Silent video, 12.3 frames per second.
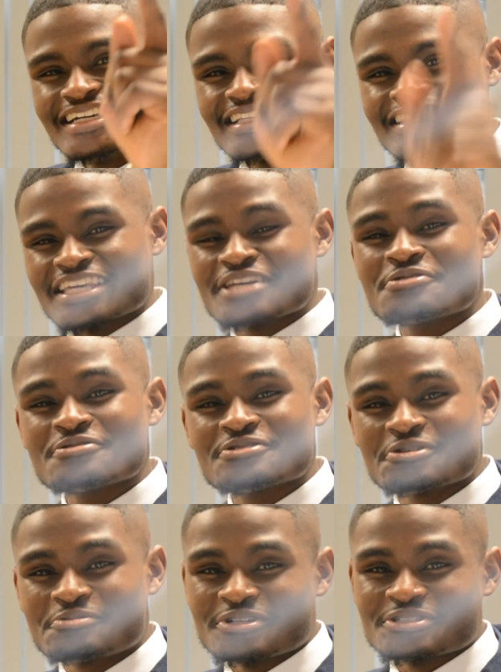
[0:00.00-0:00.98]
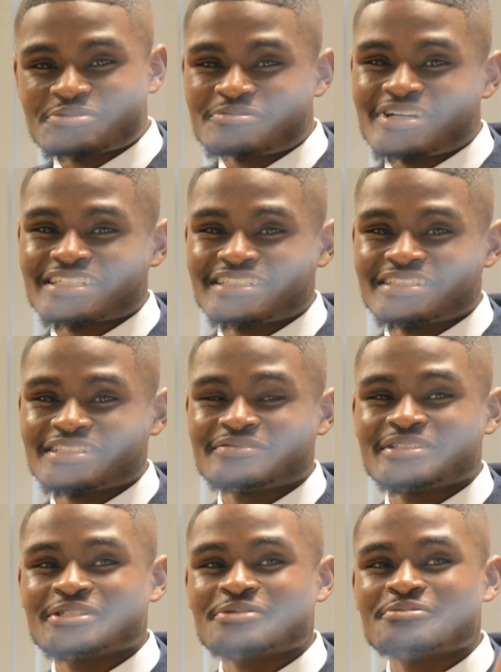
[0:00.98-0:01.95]
Thank you so much for watching this
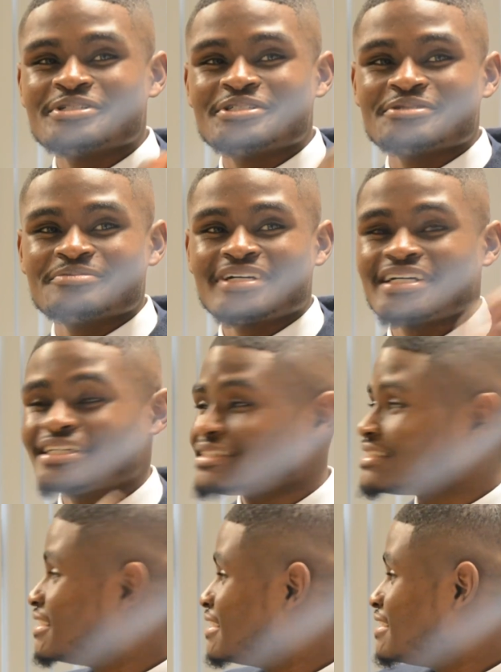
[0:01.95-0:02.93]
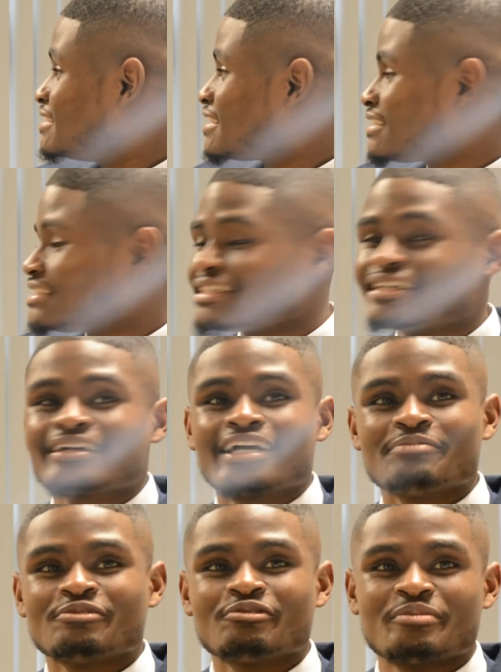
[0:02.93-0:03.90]
video. Would you mind telling that
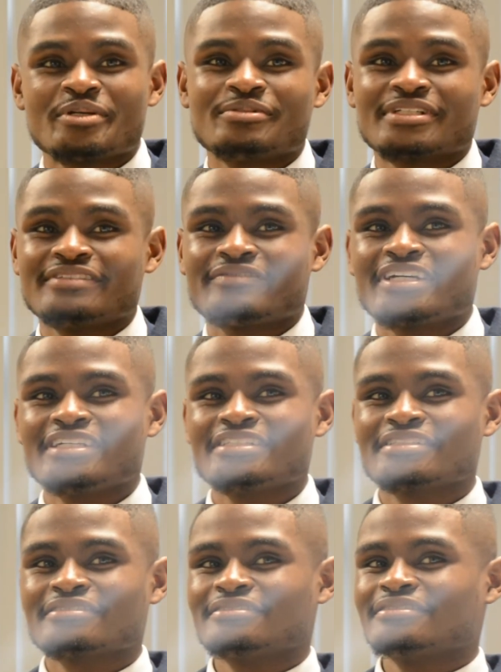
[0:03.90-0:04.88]
camera where people can find you?